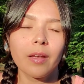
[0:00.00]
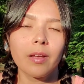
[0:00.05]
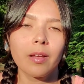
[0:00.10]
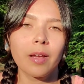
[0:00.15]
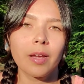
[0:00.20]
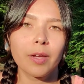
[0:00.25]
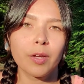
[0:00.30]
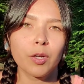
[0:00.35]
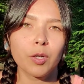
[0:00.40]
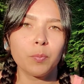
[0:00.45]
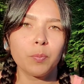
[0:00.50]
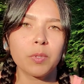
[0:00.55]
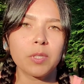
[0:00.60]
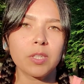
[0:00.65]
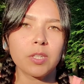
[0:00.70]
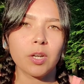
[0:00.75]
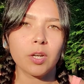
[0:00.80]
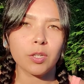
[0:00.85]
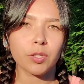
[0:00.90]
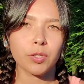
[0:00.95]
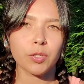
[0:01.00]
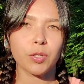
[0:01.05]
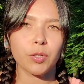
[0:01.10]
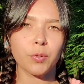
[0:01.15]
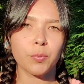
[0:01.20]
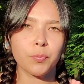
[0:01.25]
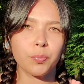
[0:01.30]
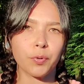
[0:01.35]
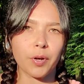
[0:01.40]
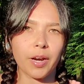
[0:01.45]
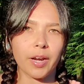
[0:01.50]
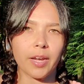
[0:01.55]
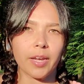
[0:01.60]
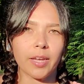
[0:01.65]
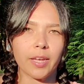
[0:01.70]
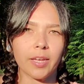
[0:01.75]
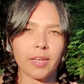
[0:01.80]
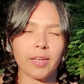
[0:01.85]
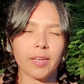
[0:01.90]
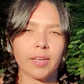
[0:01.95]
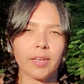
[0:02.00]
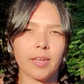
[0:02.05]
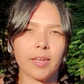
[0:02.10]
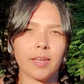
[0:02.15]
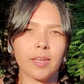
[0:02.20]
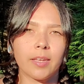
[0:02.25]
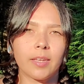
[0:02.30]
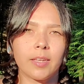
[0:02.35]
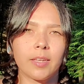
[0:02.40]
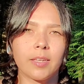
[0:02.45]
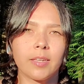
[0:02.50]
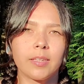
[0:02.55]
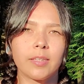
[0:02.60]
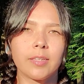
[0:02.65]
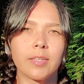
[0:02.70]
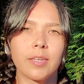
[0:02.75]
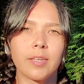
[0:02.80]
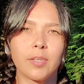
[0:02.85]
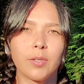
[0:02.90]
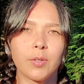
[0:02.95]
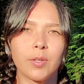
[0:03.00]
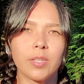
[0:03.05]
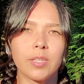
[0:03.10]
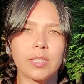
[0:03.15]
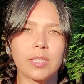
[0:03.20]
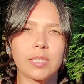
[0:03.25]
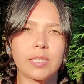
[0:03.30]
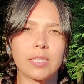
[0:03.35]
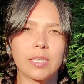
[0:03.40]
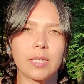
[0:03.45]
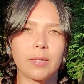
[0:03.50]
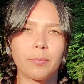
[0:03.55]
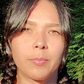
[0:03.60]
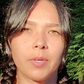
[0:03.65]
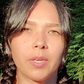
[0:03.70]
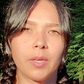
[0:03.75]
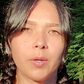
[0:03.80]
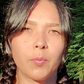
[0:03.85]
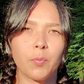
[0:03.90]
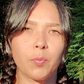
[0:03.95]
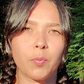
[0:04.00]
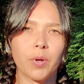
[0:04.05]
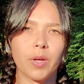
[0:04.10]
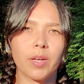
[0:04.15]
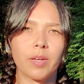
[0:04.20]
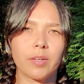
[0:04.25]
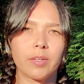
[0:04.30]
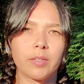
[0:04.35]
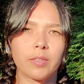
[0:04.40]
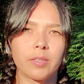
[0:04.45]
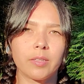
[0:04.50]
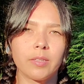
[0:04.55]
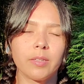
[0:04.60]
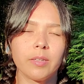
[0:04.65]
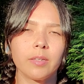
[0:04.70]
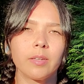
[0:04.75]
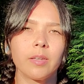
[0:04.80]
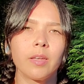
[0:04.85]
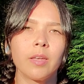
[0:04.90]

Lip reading: I hope it's not too bright and you can see me well.